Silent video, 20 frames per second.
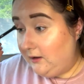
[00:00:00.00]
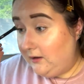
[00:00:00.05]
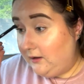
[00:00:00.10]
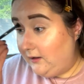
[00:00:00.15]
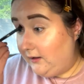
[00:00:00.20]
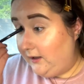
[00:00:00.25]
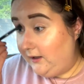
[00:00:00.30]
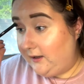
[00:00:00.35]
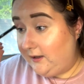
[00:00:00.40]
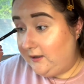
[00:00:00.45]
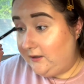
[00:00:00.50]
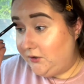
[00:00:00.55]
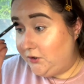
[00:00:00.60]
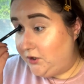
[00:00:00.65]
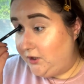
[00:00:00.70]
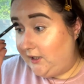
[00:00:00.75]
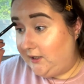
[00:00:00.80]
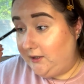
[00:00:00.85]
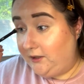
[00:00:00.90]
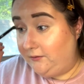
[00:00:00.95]
Like, it
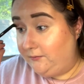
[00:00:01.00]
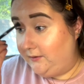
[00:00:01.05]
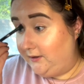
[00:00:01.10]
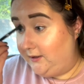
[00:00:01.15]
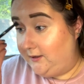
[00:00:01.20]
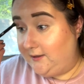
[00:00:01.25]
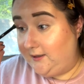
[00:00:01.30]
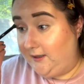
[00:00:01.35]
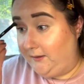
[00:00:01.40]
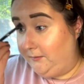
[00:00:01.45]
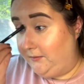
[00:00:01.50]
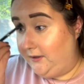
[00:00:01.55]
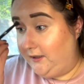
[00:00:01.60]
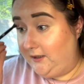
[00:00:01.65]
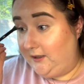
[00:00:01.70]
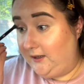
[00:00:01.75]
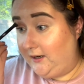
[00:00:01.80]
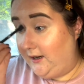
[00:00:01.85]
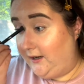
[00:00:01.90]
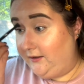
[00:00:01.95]
genuinely seemed
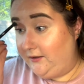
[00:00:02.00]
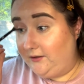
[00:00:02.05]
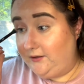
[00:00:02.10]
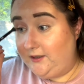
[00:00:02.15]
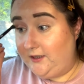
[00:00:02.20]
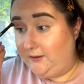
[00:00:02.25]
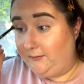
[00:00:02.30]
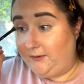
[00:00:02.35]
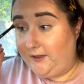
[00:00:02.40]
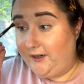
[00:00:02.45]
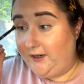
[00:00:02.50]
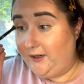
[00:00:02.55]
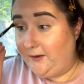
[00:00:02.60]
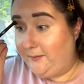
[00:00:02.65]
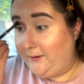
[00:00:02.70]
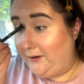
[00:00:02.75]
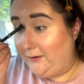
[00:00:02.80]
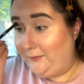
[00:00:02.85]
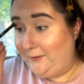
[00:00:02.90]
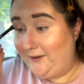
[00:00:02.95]
that neither team cared
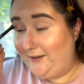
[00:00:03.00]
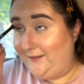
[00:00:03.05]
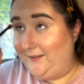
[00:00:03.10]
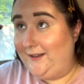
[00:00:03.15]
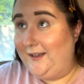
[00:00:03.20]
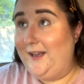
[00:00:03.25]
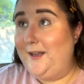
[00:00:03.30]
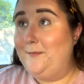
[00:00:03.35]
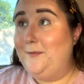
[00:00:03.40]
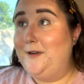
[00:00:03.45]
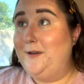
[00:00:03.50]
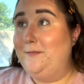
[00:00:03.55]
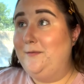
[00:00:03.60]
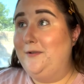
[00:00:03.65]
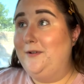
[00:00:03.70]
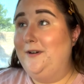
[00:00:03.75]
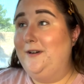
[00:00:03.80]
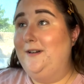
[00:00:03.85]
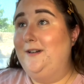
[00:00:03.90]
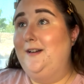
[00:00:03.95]
about winning the game
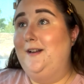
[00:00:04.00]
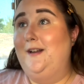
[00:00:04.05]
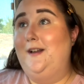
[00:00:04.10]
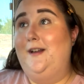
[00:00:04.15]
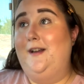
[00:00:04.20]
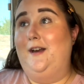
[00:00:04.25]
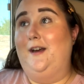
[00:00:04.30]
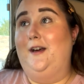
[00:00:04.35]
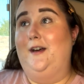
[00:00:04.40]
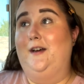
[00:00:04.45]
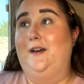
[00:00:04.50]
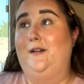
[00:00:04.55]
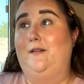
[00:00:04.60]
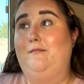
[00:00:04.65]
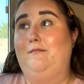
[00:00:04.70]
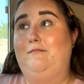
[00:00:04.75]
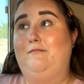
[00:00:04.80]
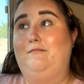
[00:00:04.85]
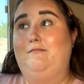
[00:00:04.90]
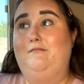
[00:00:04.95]
anymore.
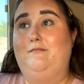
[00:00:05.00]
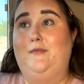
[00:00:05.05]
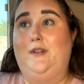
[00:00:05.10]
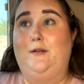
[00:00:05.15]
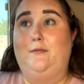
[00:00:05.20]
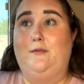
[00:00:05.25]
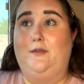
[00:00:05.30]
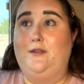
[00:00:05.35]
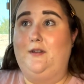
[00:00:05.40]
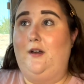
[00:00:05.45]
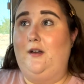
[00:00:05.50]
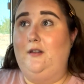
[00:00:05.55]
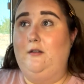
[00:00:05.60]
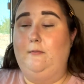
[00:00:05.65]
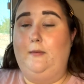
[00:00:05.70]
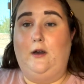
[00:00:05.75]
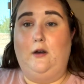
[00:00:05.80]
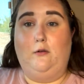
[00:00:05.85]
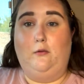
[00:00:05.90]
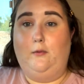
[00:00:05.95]
It was all
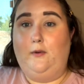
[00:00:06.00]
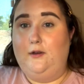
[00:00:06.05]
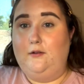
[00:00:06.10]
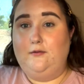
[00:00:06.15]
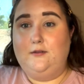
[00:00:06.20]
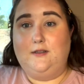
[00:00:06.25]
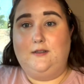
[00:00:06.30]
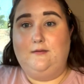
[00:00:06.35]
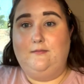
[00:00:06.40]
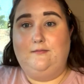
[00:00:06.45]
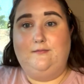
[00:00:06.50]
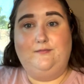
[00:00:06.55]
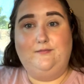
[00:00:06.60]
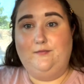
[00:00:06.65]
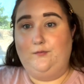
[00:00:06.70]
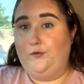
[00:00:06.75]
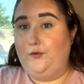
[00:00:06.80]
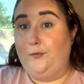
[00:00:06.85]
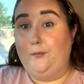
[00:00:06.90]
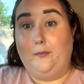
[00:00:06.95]
about Wilt
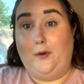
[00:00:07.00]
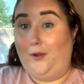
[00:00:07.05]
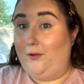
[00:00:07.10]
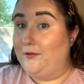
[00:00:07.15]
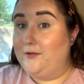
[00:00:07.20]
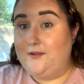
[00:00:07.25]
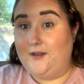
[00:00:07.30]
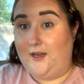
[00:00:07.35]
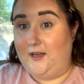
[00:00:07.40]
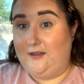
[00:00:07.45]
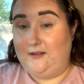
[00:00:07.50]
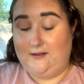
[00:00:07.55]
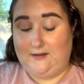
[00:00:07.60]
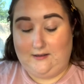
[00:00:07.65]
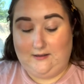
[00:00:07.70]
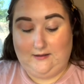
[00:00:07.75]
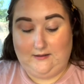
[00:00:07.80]
from both sides.